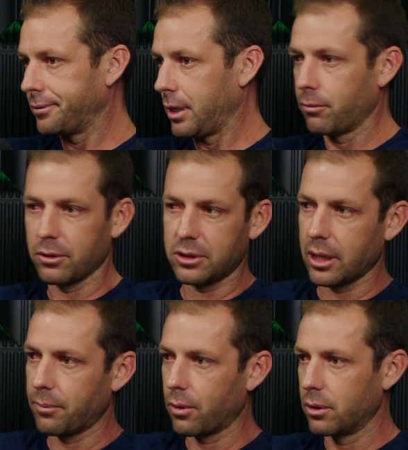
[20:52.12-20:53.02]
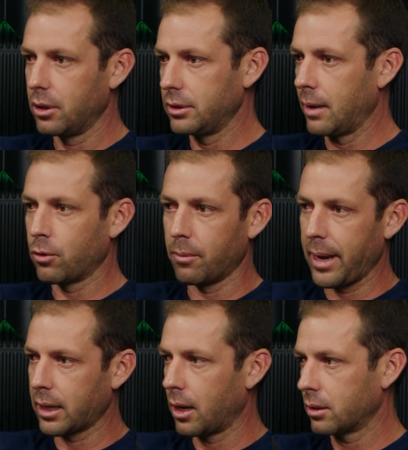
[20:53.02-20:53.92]
Now I'm going to Singapore. Now I'm going to
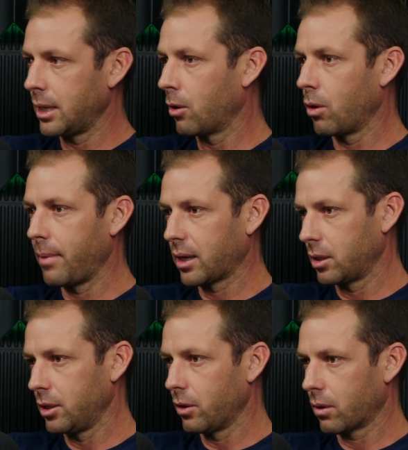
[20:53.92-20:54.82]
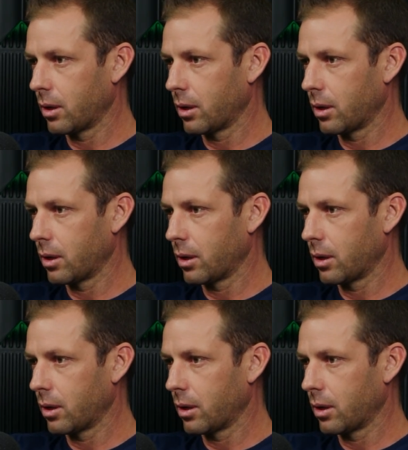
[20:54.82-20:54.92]
Bangkok. Now I'm going back to New York.